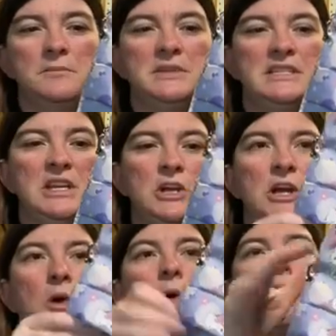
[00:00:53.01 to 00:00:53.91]

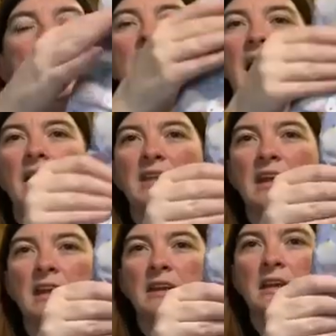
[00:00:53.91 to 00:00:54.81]
material. And
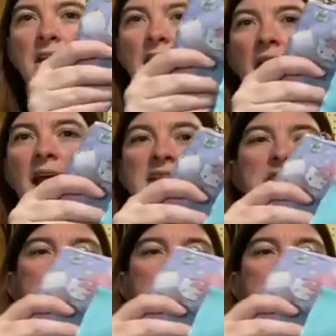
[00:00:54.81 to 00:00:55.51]
then it has the